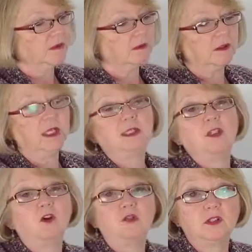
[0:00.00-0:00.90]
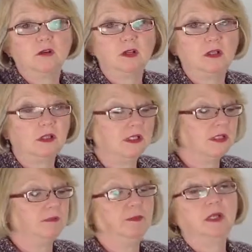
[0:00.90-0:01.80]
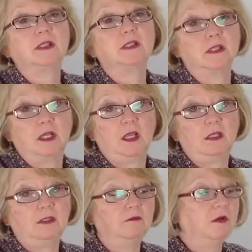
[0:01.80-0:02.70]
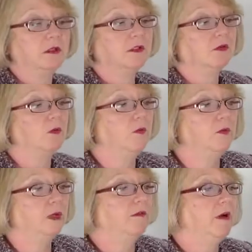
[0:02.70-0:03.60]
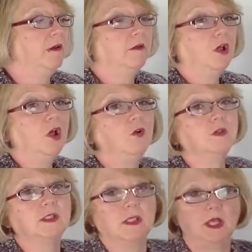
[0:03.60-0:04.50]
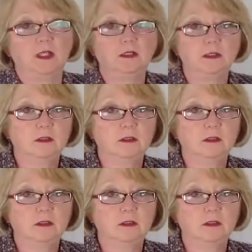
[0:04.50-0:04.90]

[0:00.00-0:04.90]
The next horizontal is the bust line that runs all the way around the whole stand,